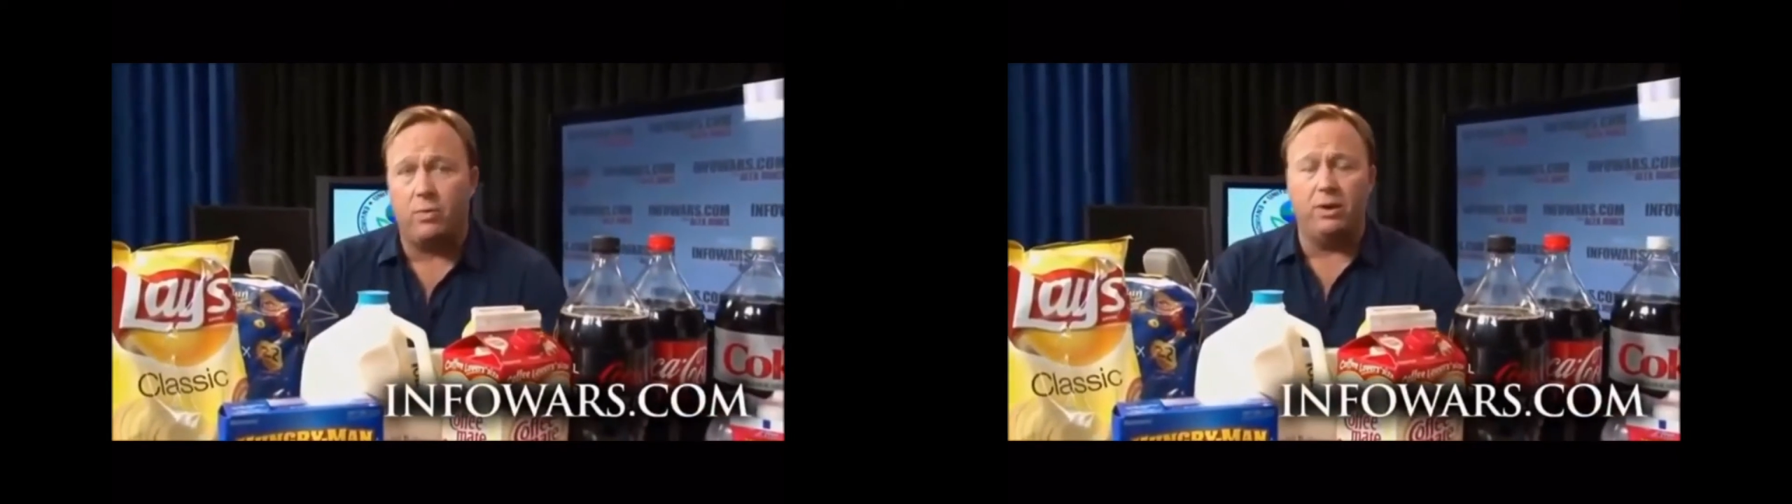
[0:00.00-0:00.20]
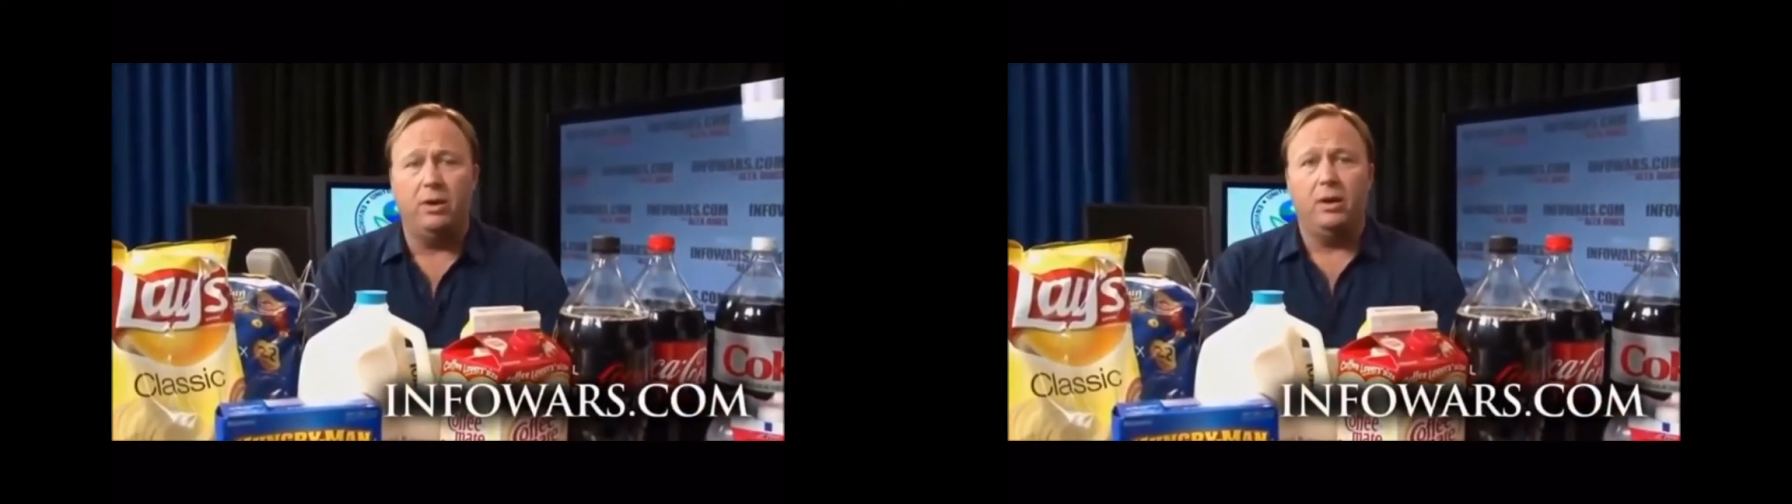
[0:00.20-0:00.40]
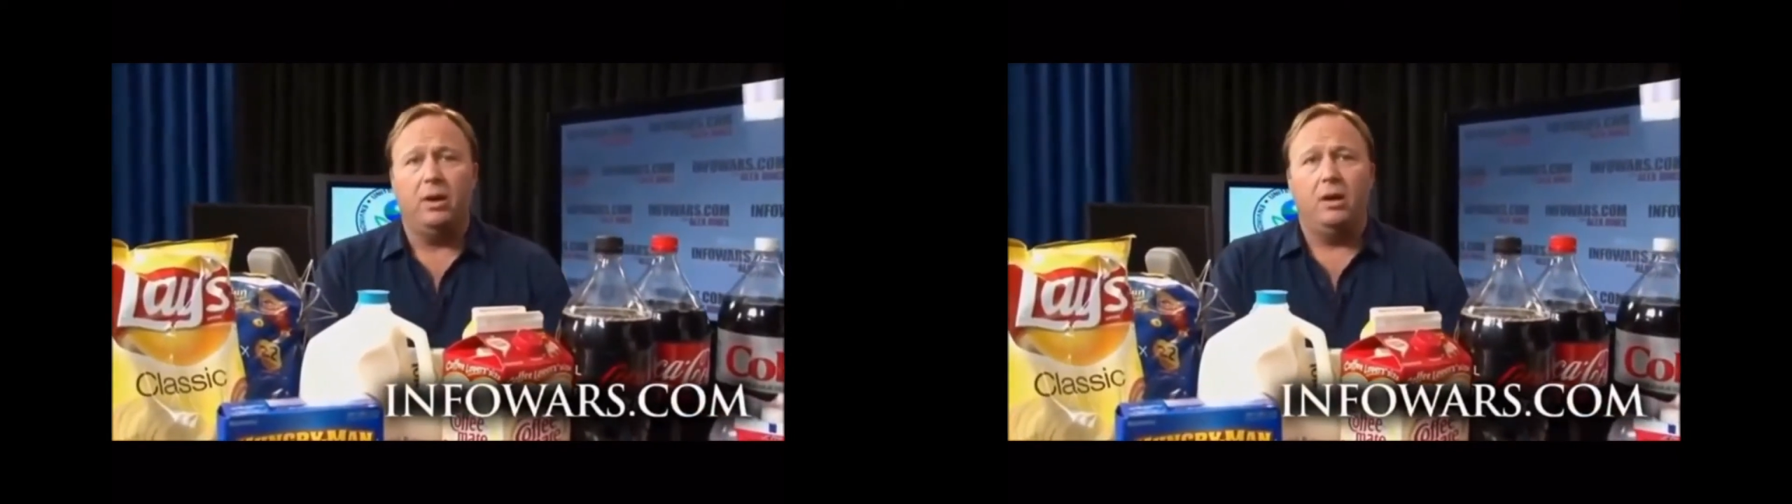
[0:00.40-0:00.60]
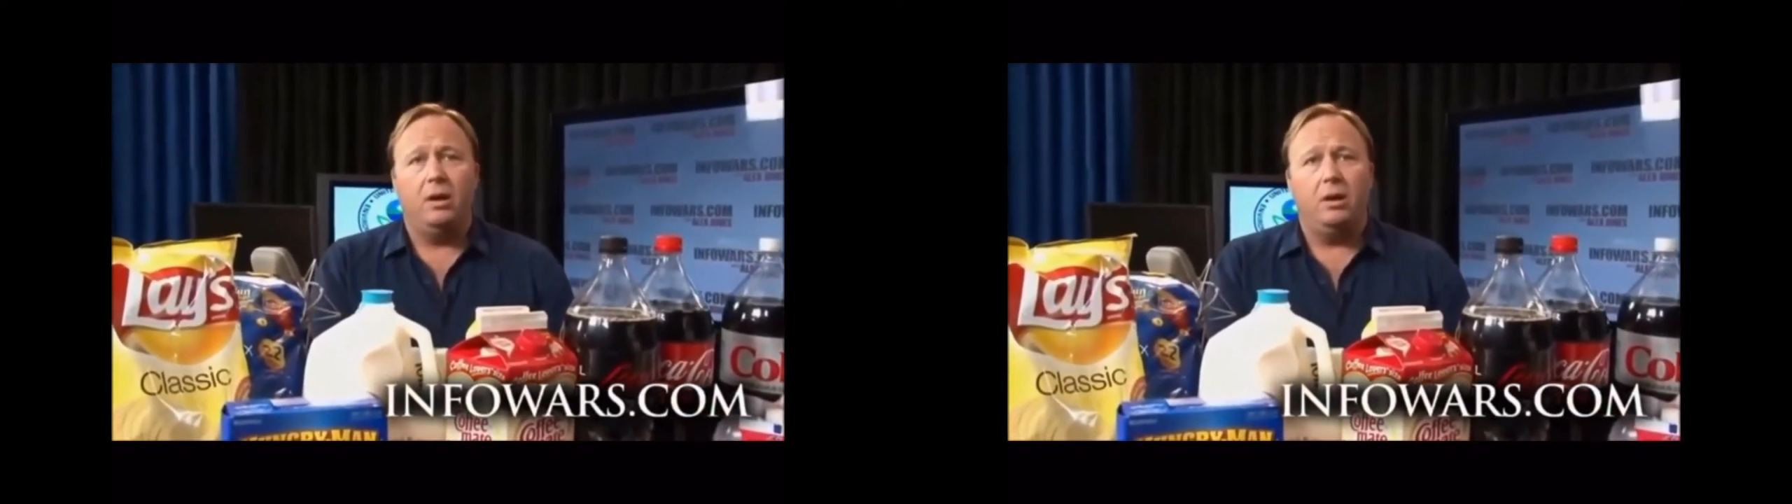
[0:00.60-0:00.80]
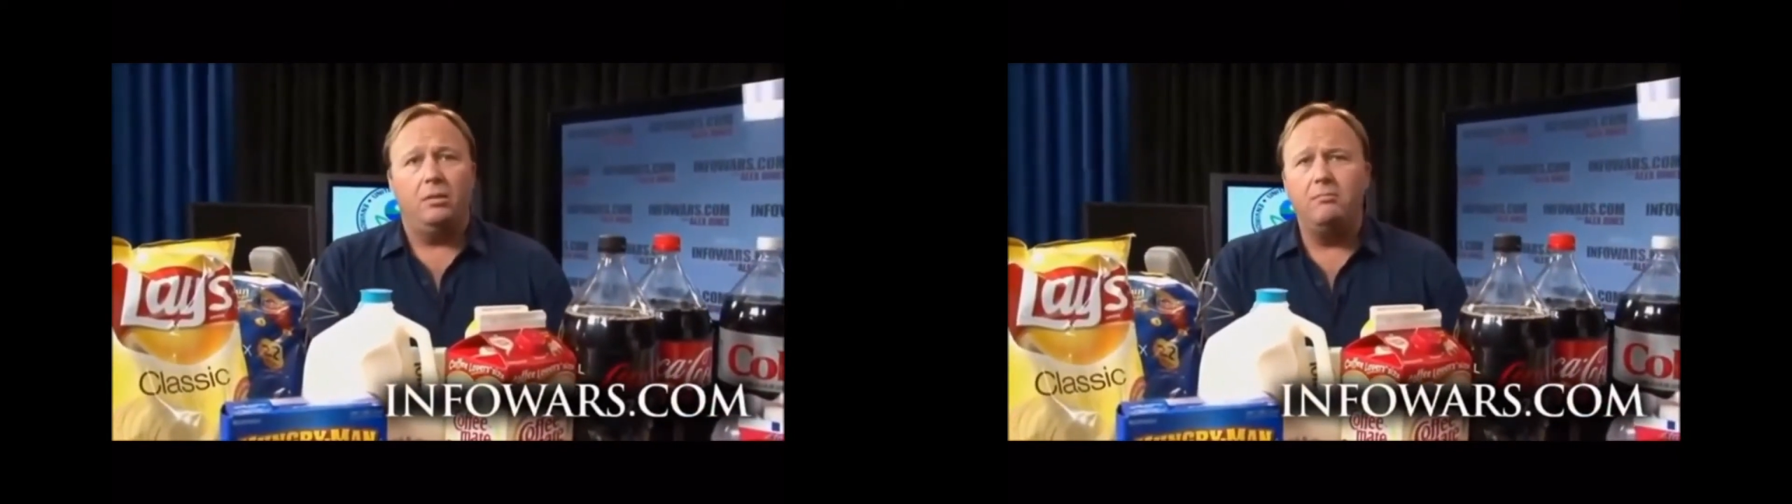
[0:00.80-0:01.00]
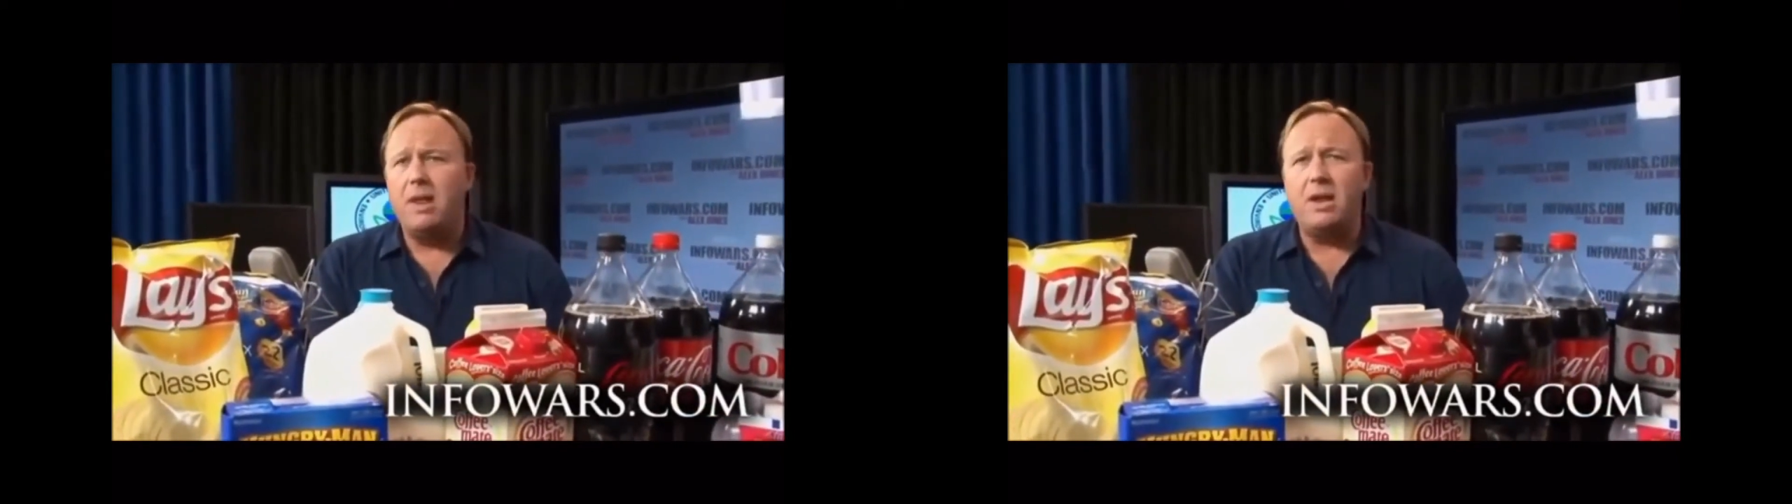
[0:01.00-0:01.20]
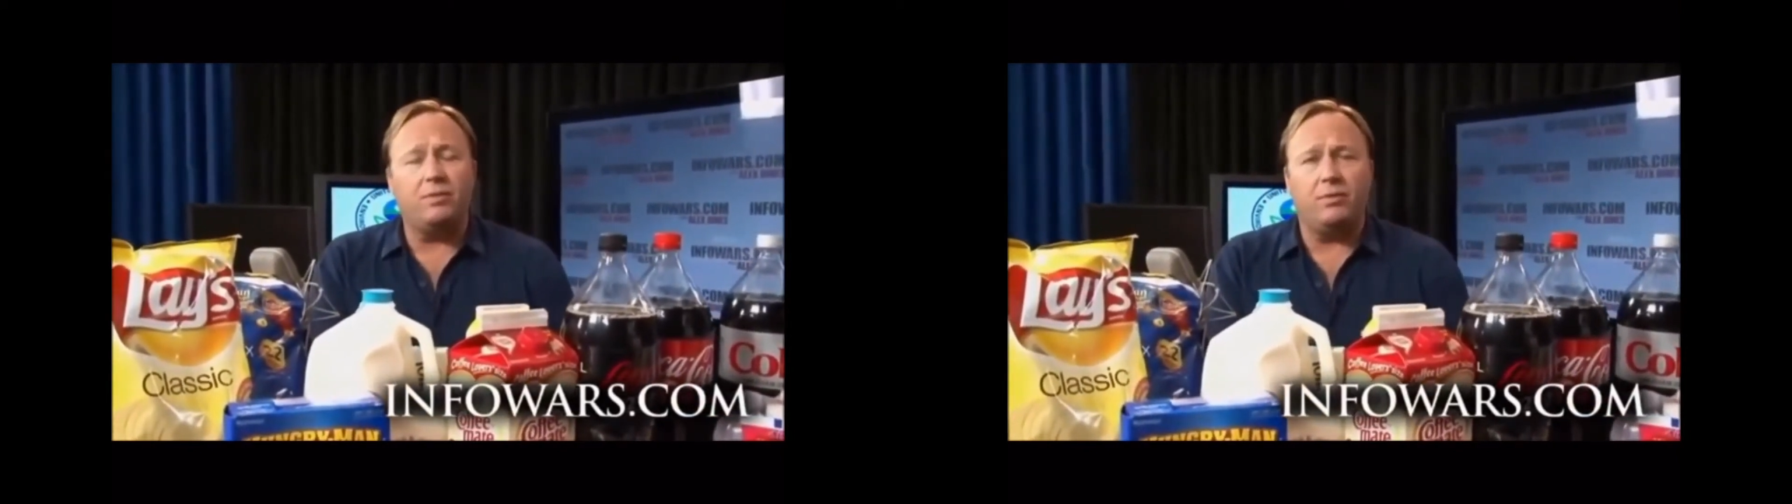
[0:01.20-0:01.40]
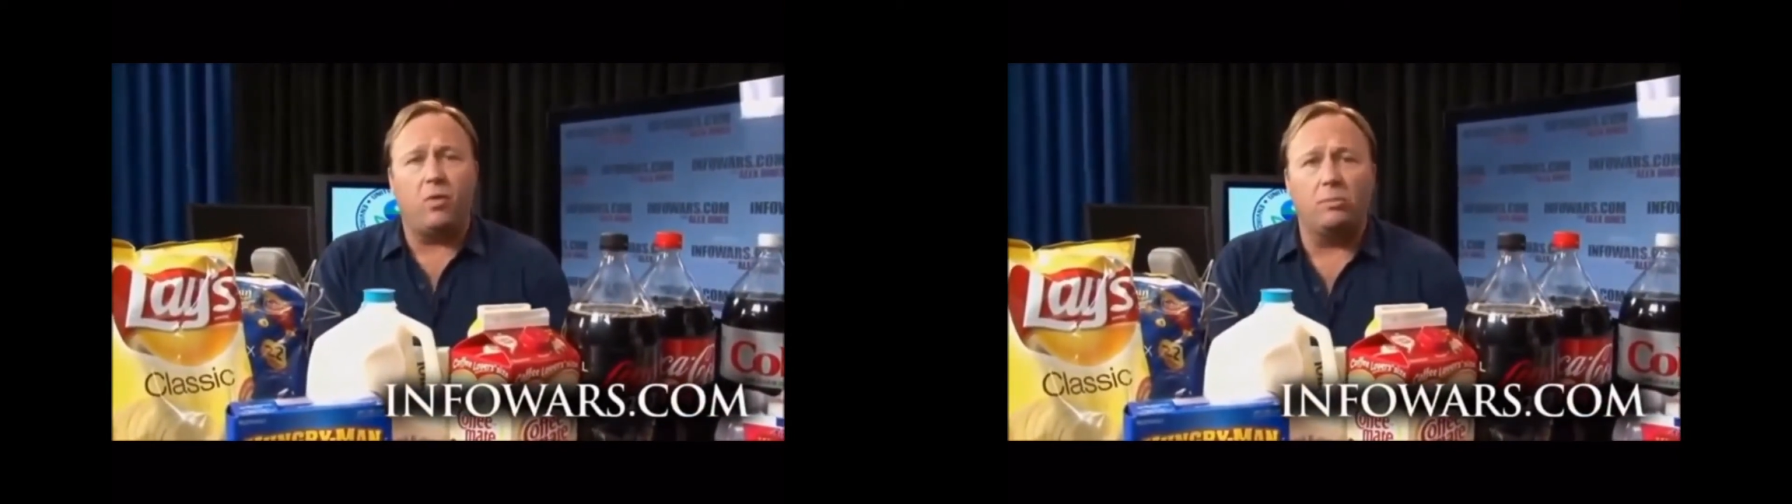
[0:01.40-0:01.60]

everyone. Many different